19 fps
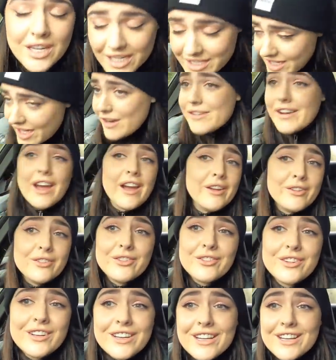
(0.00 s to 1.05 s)
I don't
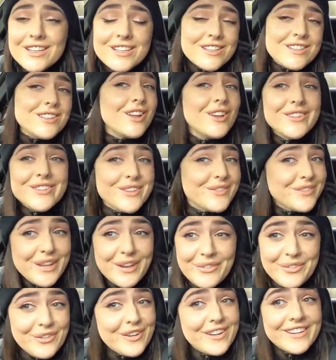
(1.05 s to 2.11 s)
know, there's lots of
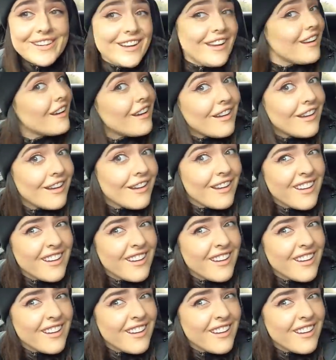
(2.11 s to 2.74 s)
different.